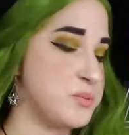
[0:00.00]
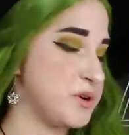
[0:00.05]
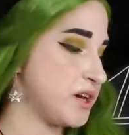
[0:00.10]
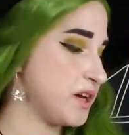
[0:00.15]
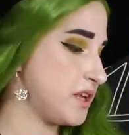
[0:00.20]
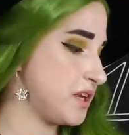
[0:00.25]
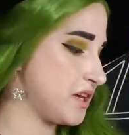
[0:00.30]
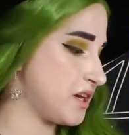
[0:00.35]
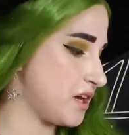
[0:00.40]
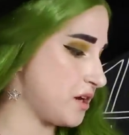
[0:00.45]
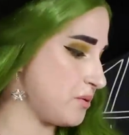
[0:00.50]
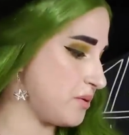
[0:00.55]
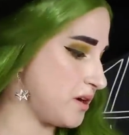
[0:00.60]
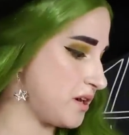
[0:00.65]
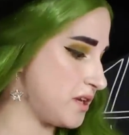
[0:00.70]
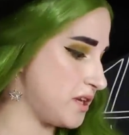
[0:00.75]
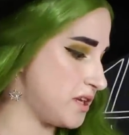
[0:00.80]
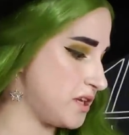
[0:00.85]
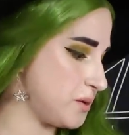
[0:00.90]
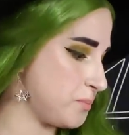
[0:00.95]
we're gonna go
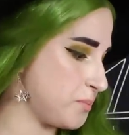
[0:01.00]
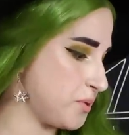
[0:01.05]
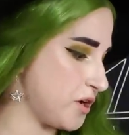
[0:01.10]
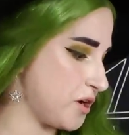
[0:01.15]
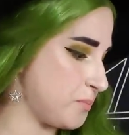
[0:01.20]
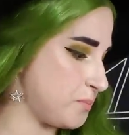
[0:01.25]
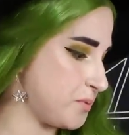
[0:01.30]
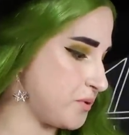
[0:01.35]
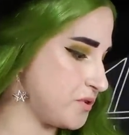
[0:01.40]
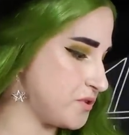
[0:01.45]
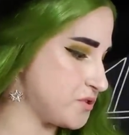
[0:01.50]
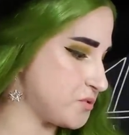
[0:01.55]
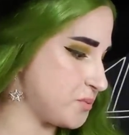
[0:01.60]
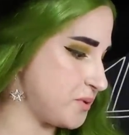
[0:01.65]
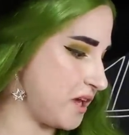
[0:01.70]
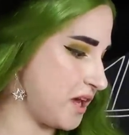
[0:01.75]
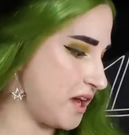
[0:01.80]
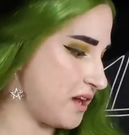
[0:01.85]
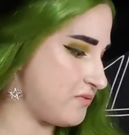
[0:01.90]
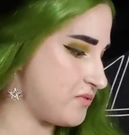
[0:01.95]
on into purples.
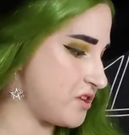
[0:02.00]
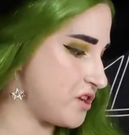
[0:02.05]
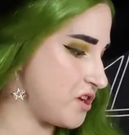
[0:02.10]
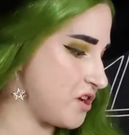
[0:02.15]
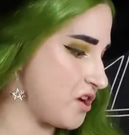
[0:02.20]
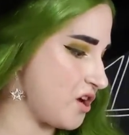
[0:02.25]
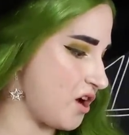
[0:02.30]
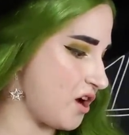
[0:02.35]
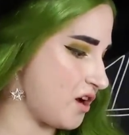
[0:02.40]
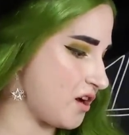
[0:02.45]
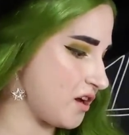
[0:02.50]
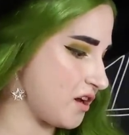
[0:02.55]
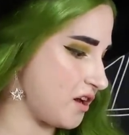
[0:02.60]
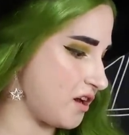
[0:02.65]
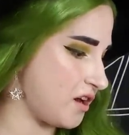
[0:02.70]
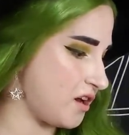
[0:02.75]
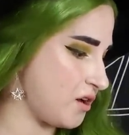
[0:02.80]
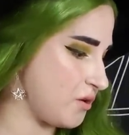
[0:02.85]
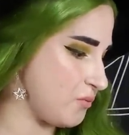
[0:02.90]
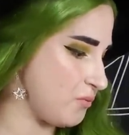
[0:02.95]
We have
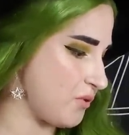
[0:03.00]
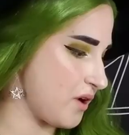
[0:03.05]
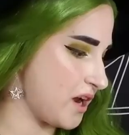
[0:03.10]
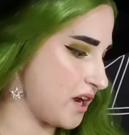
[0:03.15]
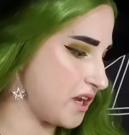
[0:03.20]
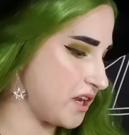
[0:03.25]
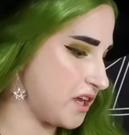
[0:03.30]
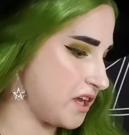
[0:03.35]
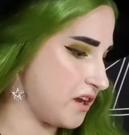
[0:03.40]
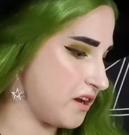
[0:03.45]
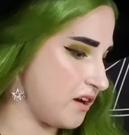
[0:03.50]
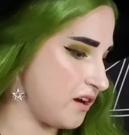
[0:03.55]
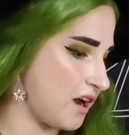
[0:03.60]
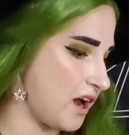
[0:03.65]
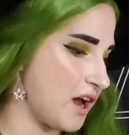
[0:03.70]
Naga right here.